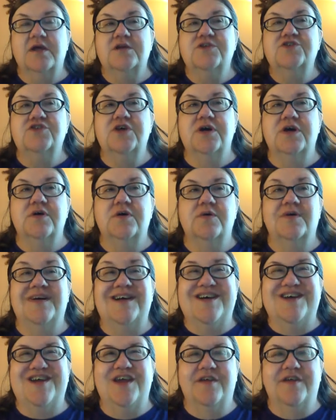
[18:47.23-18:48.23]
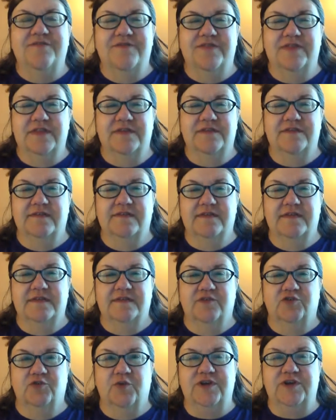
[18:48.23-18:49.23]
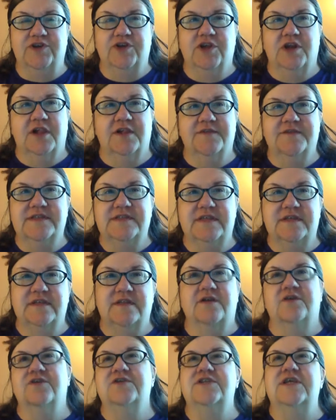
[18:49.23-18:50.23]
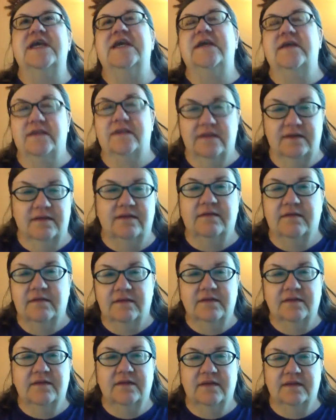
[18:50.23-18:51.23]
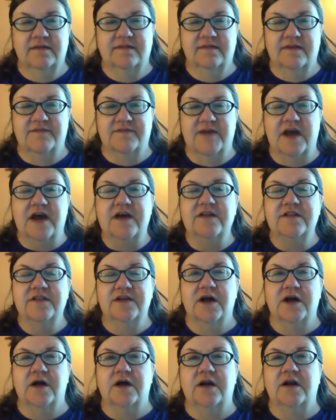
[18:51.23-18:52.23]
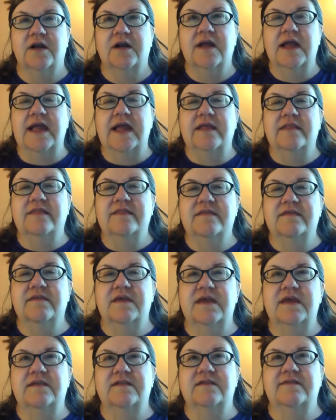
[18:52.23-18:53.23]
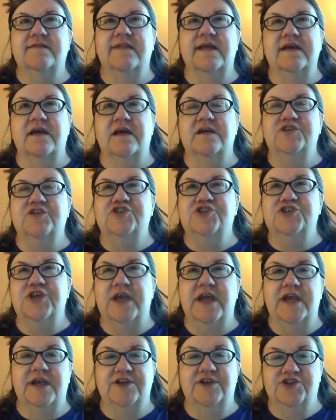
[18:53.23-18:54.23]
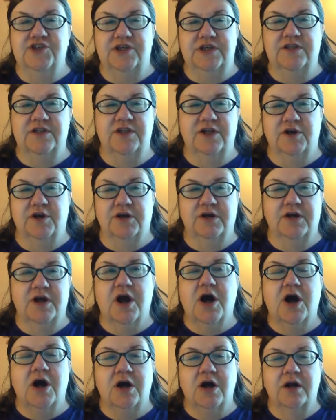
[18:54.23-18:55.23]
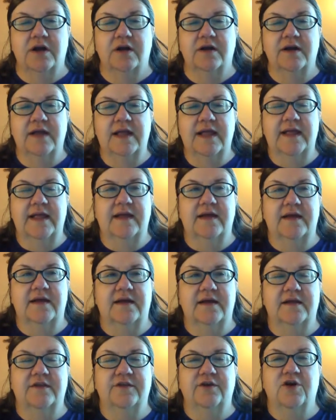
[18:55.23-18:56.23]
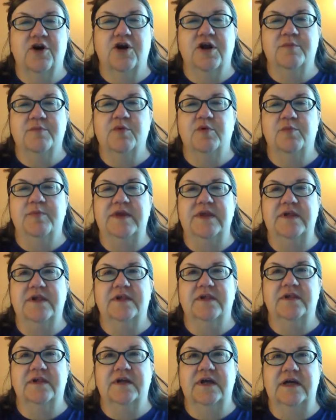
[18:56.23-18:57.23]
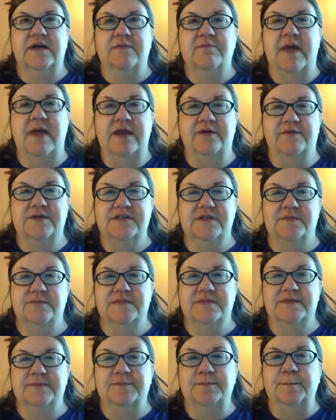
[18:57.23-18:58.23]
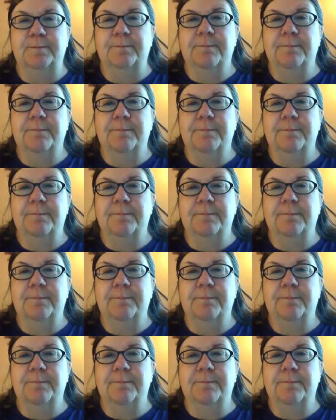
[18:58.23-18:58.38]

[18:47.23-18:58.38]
So if this is the situation and all of a sudden they're taking the stuff out of the car, it's like a change in their car, their automobile mannerisms.